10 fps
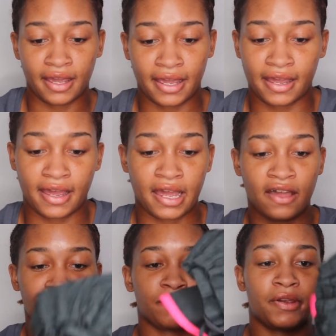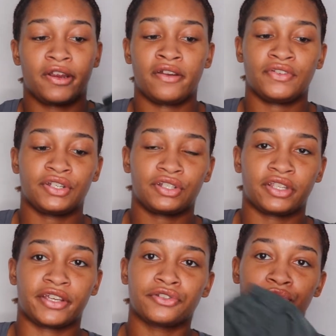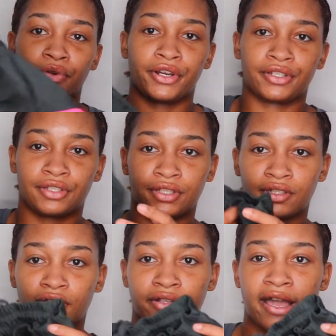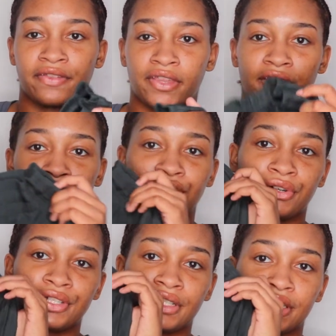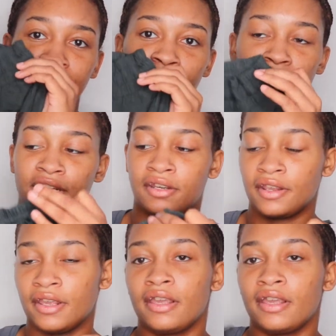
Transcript: I have a pair of just like shorts, athletic shorts to sleep in.